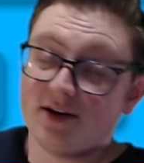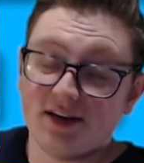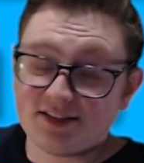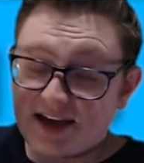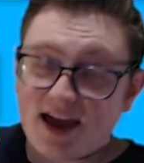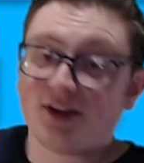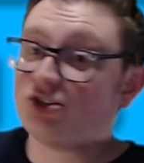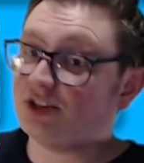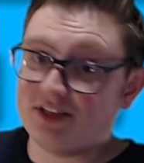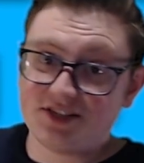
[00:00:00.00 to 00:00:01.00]
It's
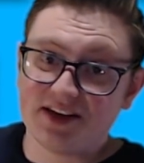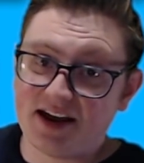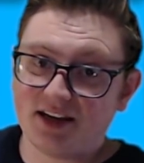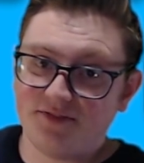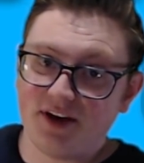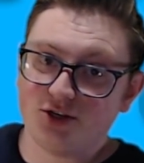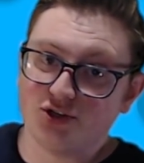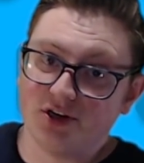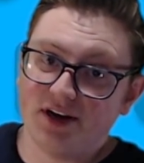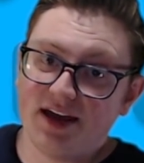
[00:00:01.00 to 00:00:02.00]
actually Sonic
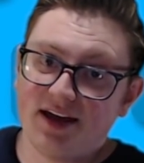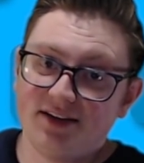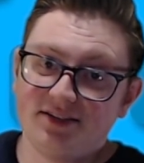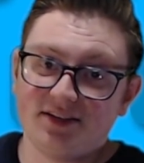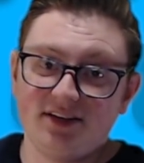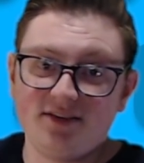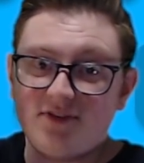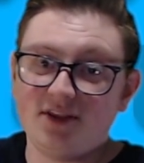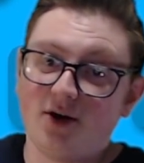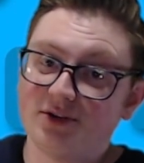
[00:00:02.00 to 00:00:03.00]
Adventure, and
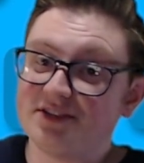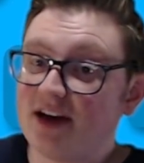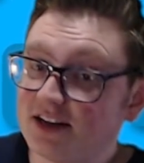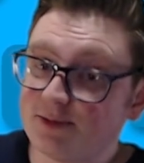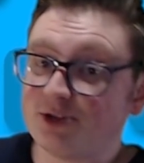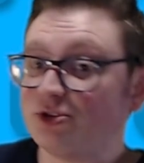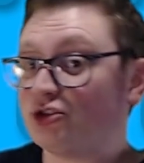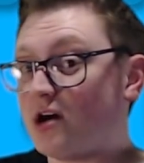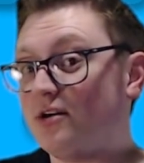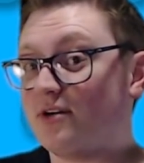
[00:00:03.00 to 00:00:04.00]
even though it's not as much of a
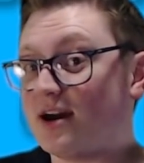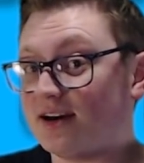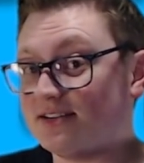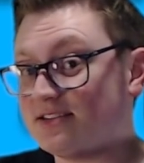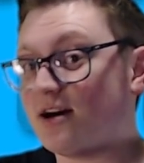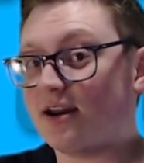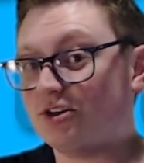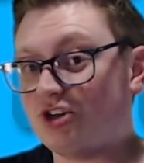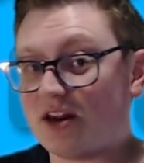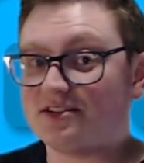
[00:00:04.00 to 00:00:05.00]
train wreck as Sonic
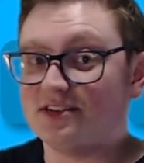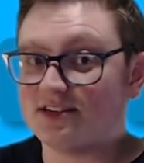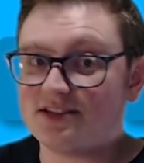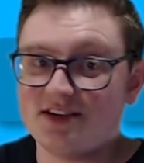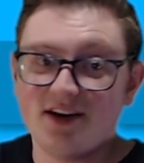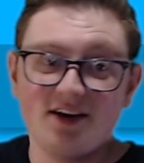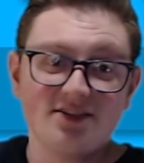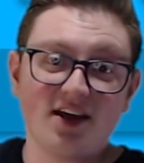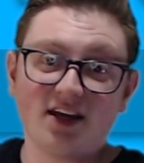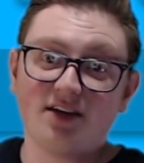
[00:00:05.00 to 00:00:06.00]
Genesis,
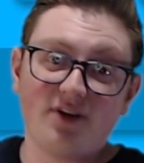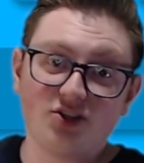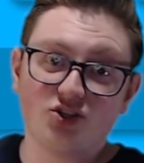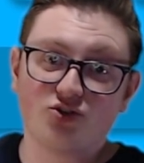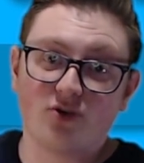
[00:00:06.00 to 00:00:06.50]
Sonic Adventure's